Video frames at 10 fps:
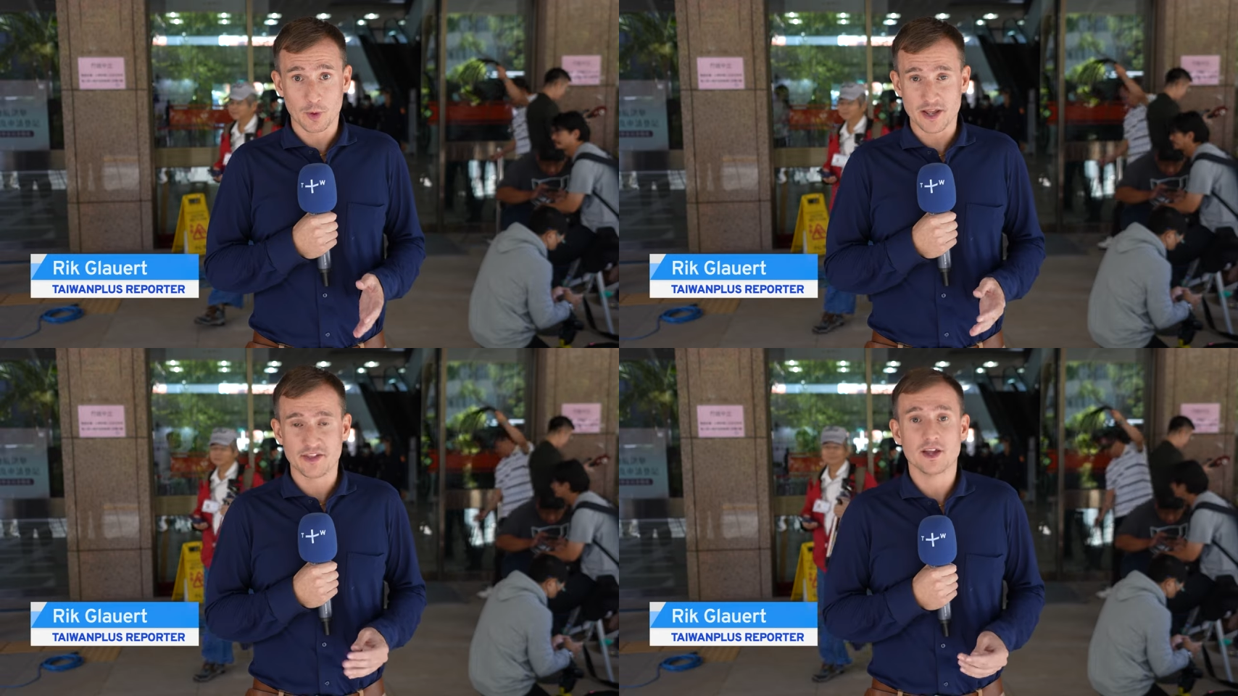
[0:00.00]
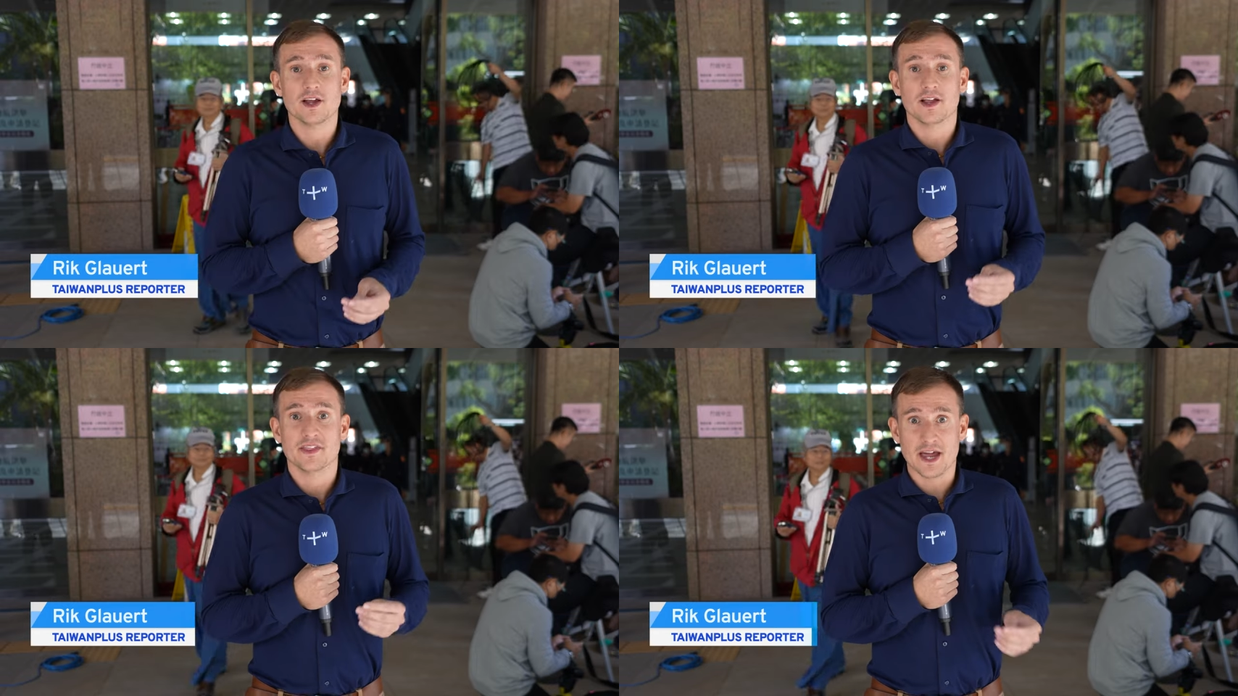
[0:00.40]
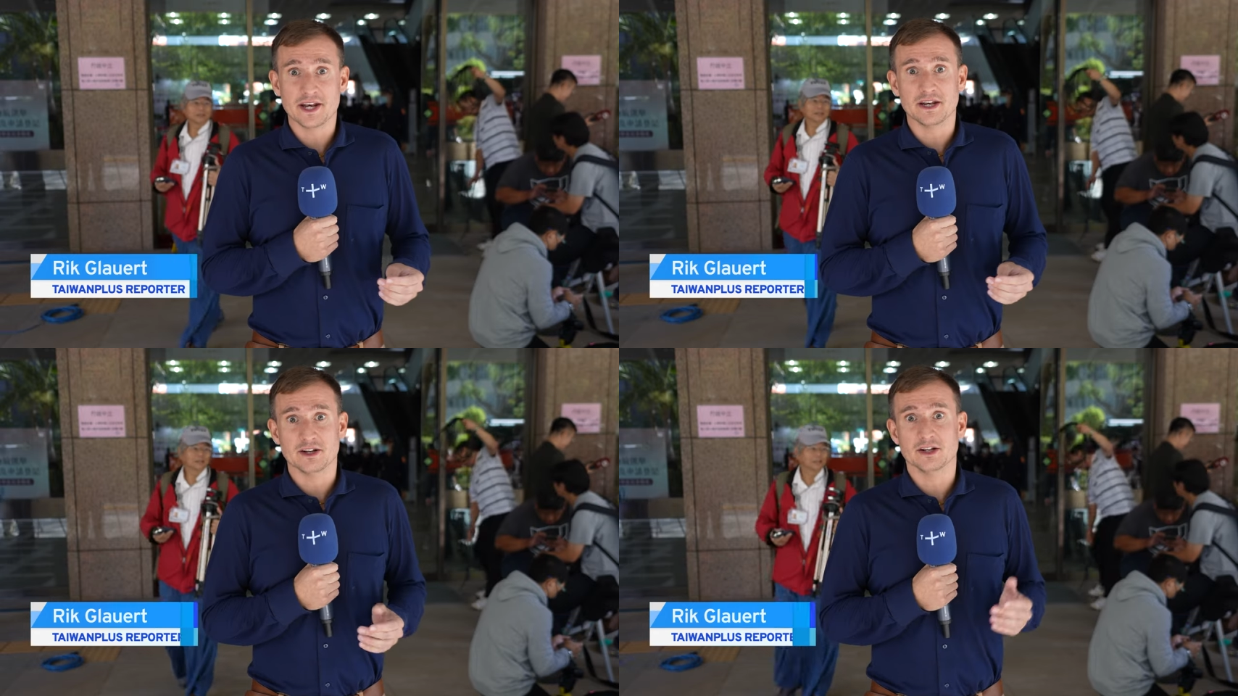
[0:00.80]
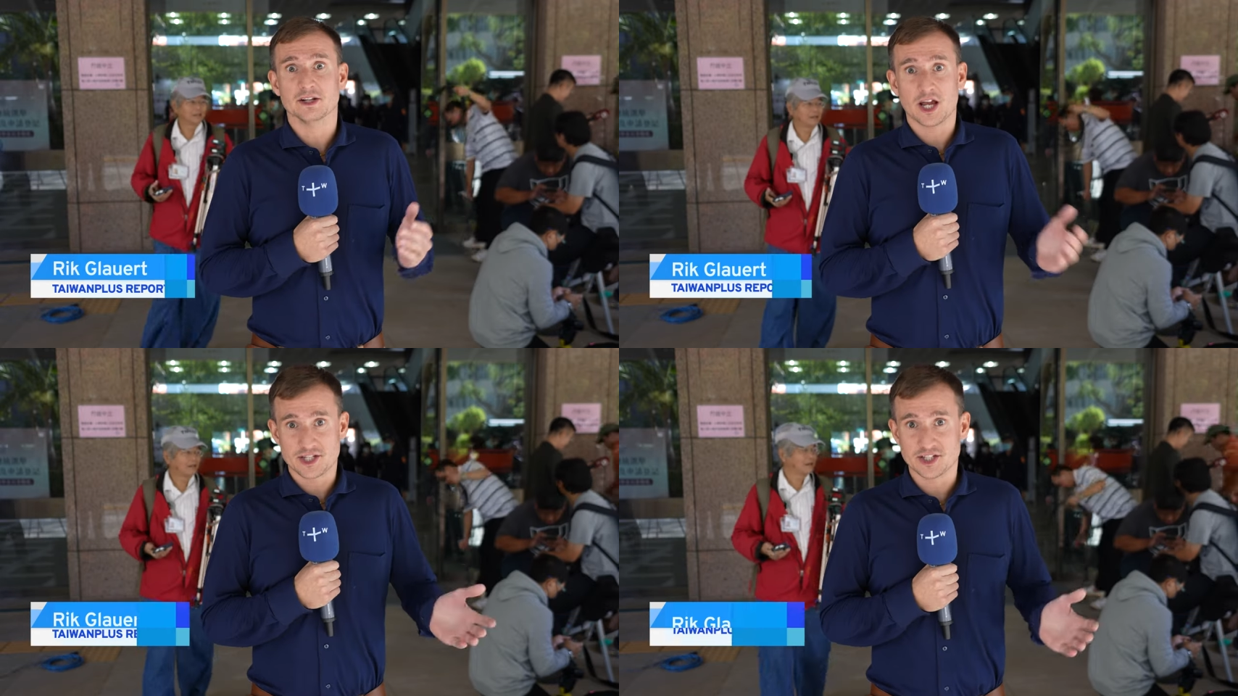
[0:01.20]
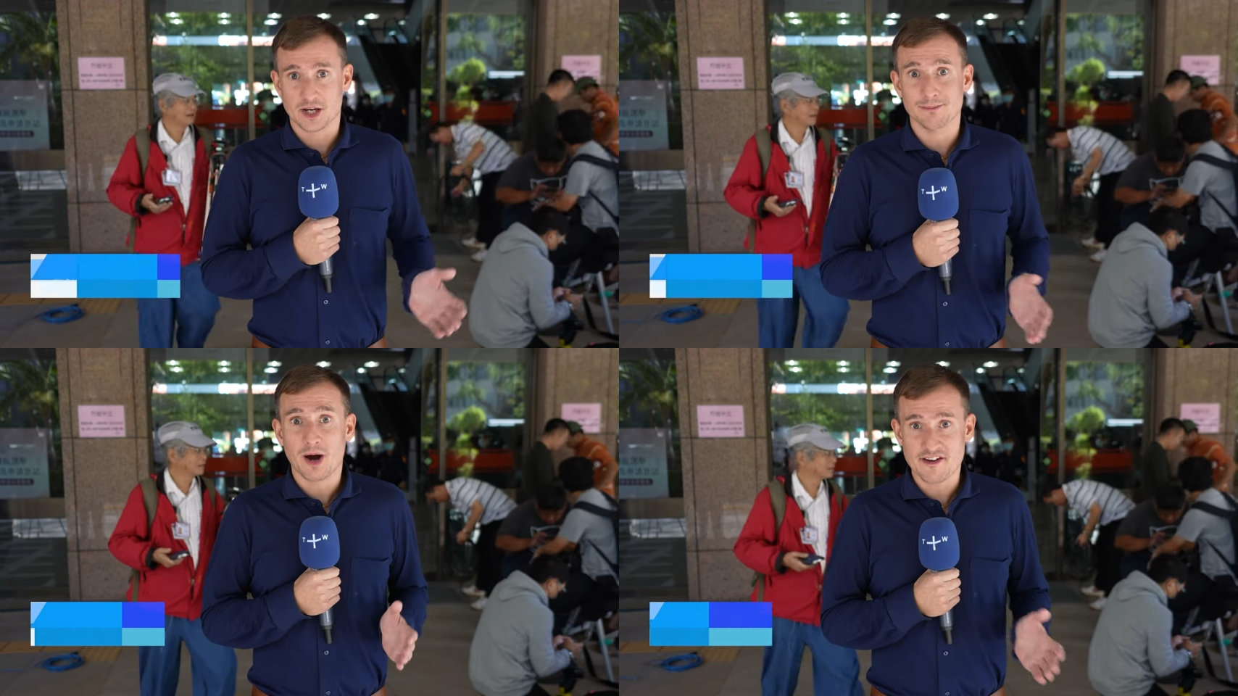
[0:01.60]
with, then Lai
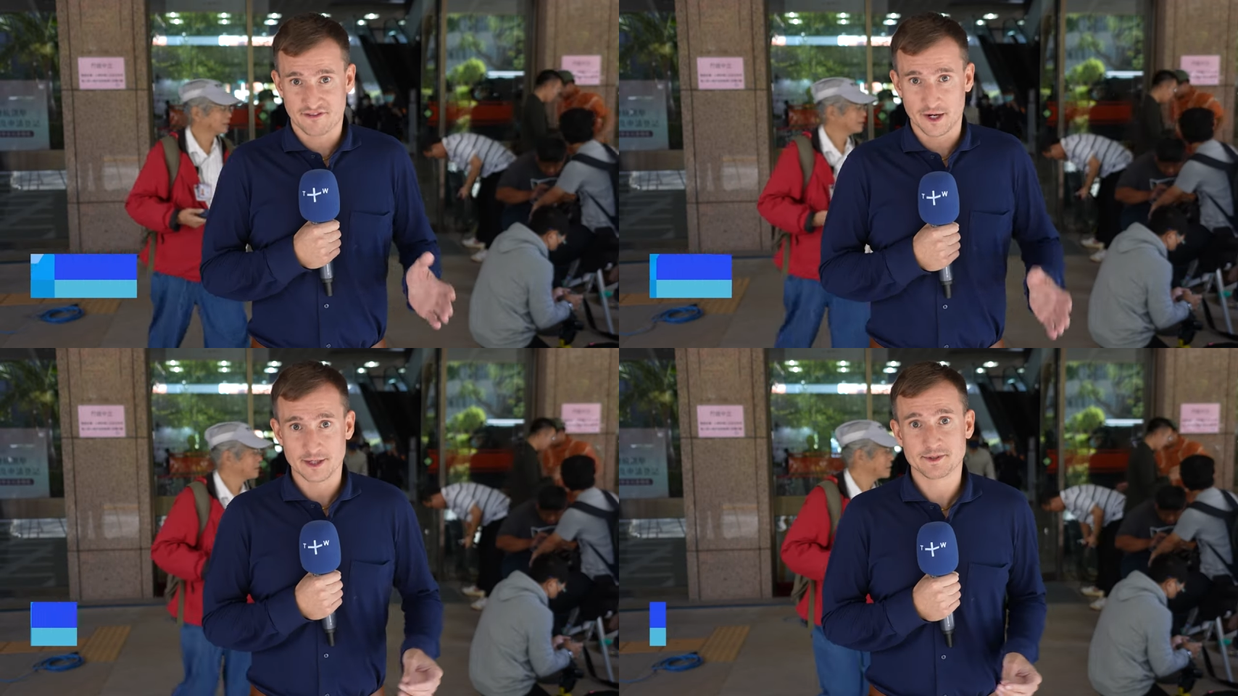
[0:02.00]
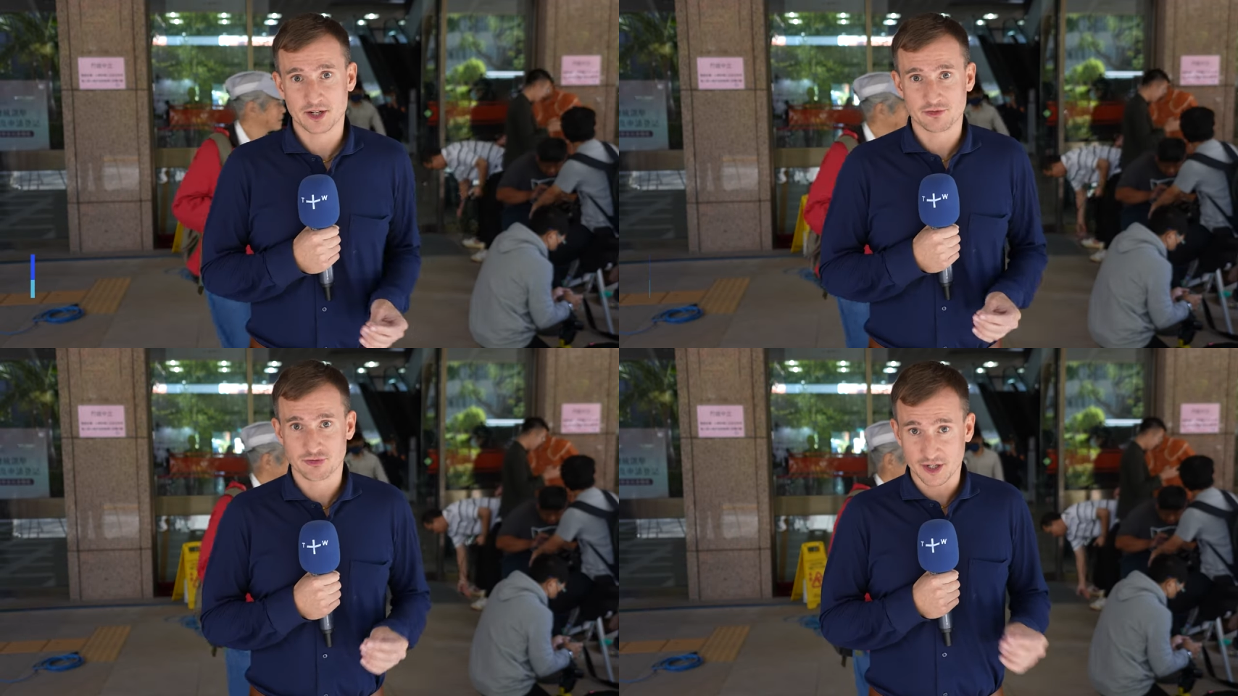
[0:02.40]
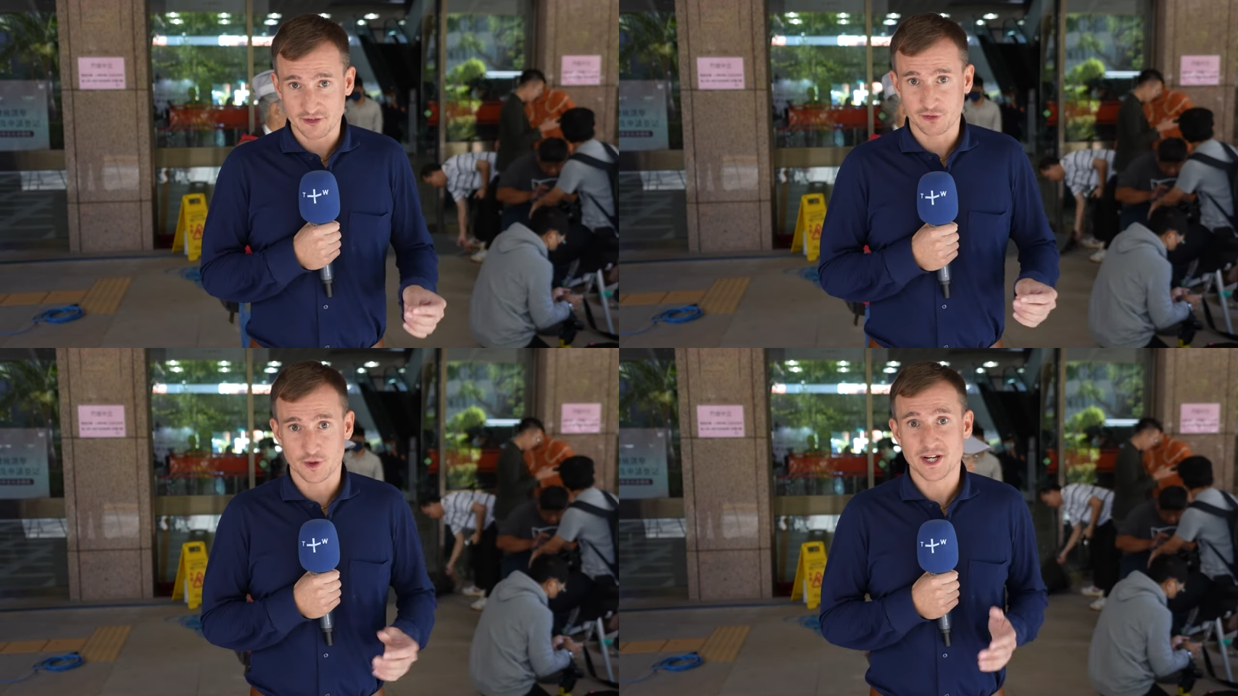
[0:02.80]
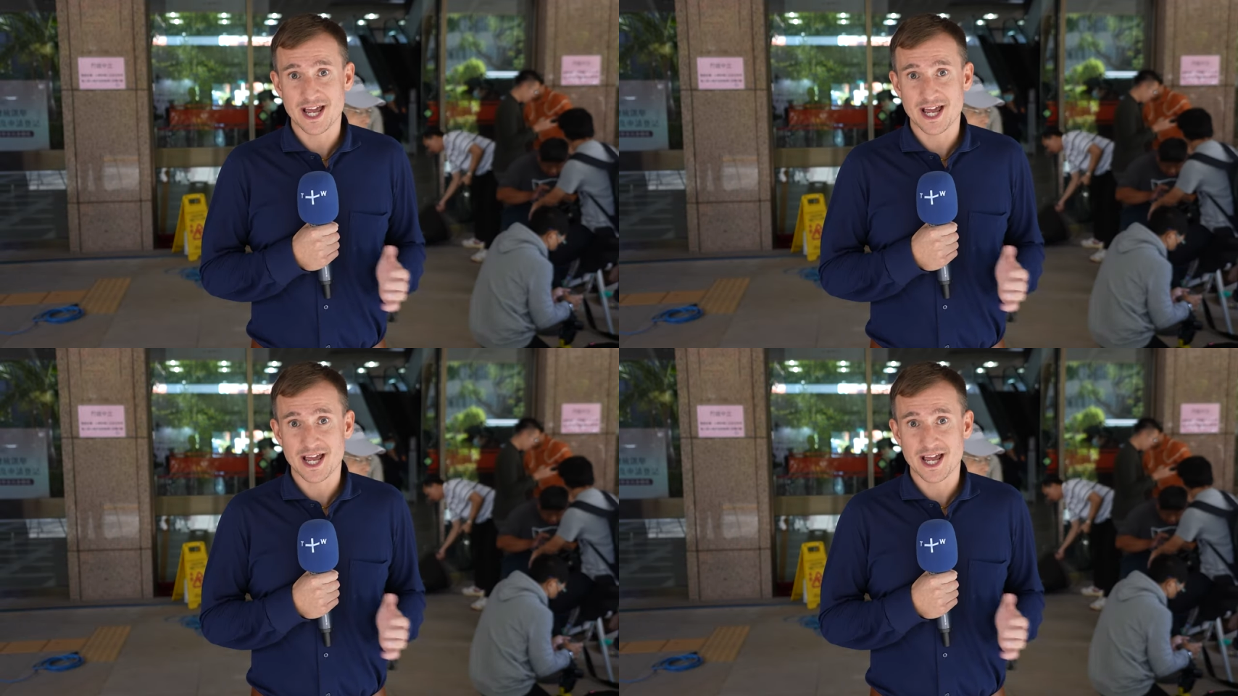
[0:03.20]
Ching-te might find himself running for the